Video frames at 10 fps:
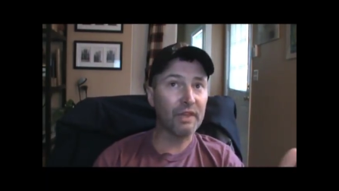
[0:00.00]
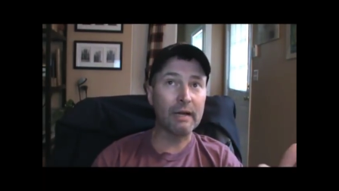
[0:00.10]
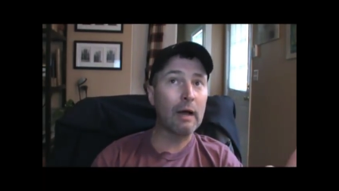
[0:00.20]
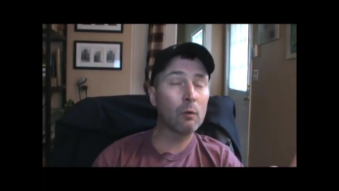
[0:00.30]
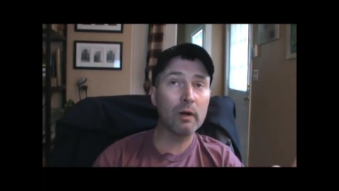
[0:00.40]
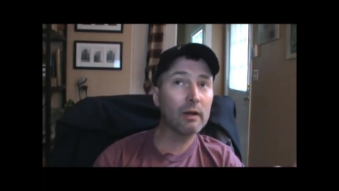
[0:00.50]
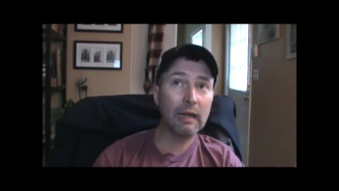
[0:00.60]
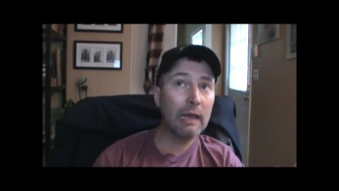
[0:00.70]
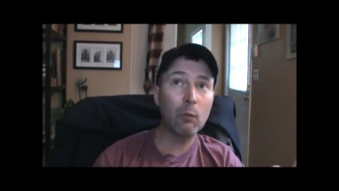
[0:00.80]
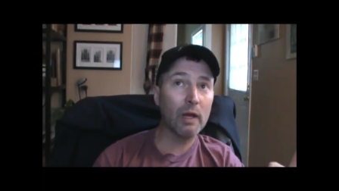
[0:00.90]
An hour a
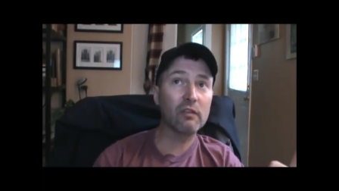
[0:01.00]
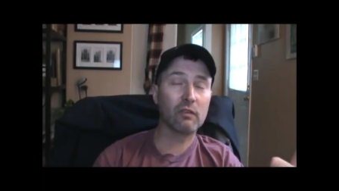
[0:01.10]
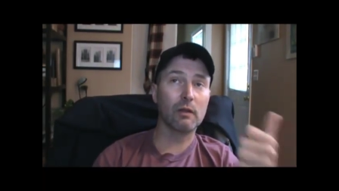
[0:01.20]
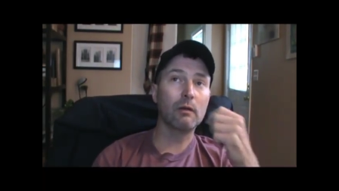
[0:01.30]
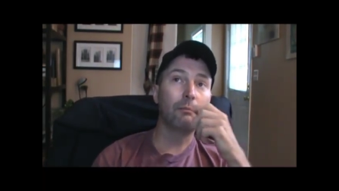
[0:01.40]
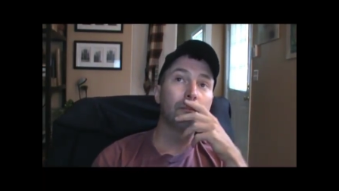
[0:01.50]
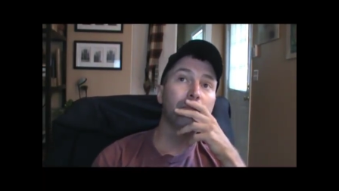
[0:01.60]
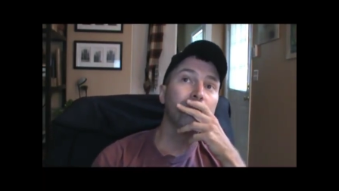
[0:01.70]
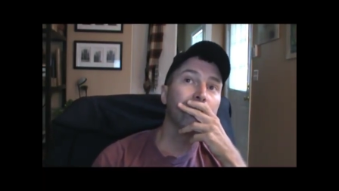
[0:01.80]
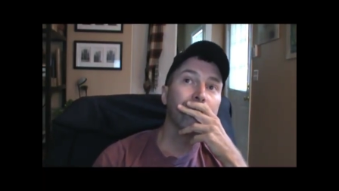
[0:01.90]
day wasted.
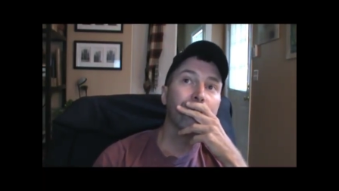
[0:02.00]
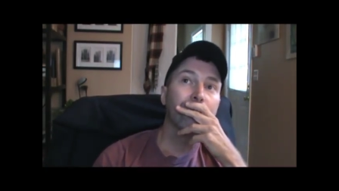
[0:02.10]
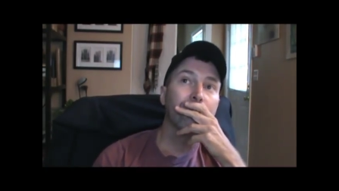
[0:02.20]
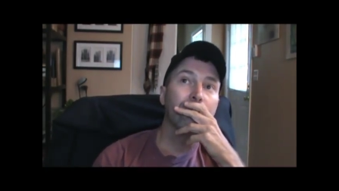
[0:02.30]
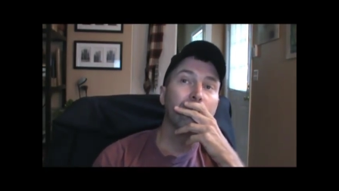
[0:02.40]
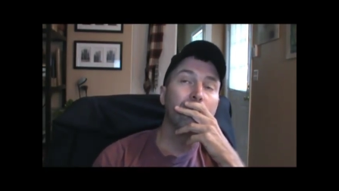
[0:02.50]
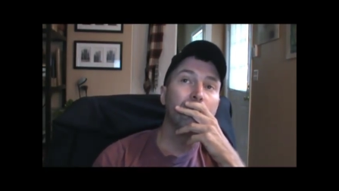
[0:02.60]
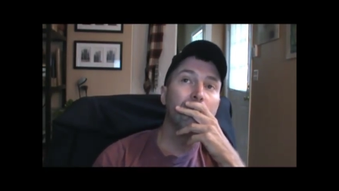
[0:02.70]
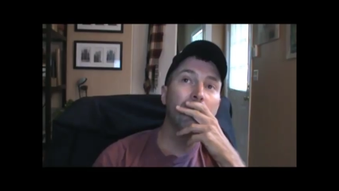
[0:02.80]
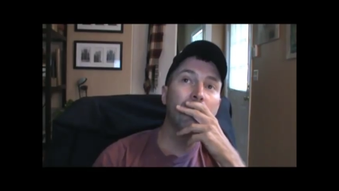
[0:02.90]

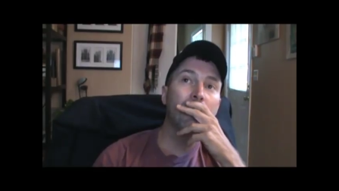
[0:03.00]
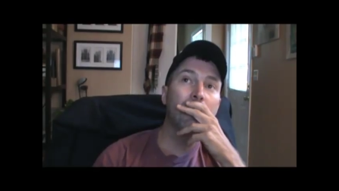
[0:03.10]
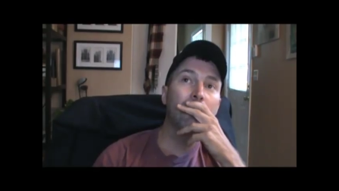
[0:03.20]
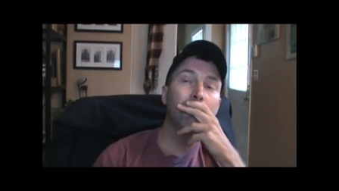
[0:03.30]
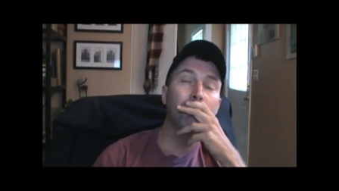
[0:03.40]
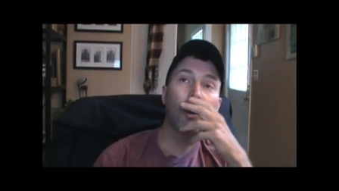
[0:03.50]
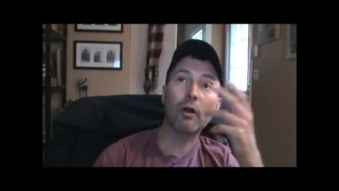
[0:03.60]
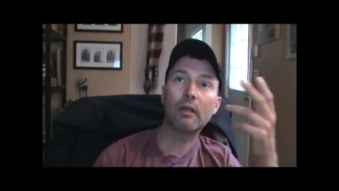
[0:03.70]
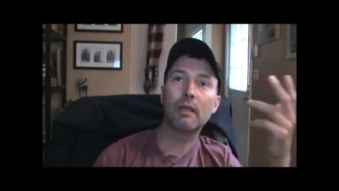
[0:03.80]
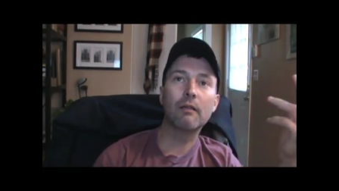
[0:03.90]

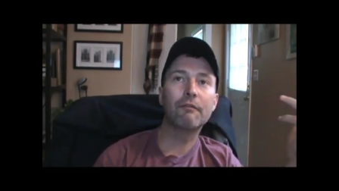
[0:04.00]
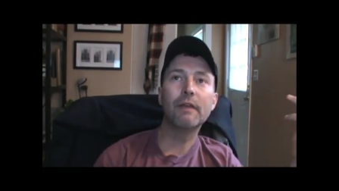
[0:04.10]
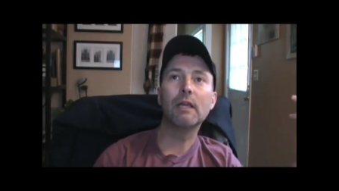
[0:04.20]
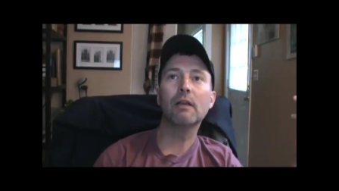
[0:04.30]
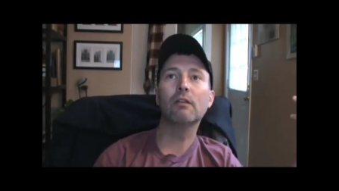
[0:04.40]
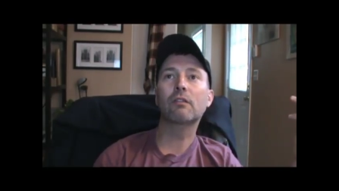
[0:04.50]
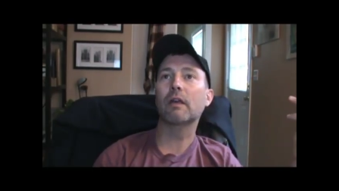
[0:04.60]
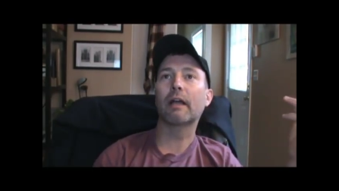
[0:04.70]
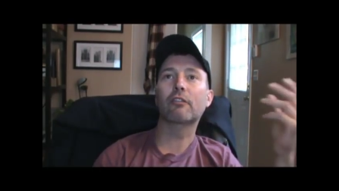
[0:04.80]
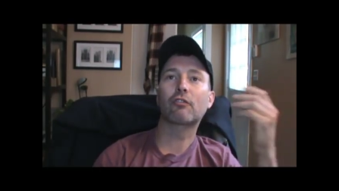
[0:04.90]
Parking
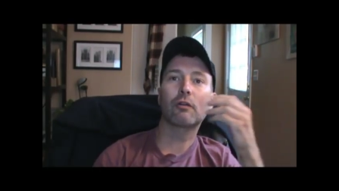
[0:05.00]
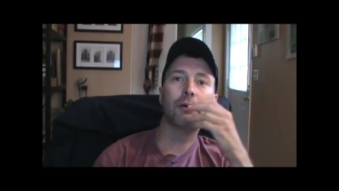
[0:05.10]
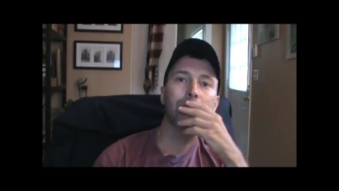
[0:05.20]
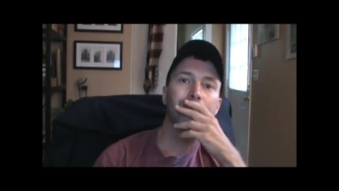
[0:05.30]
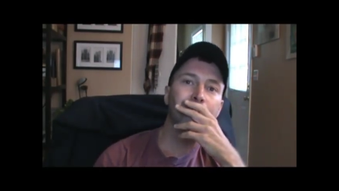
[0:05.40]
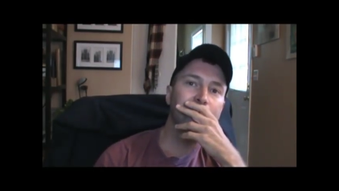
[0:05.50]
fees extra.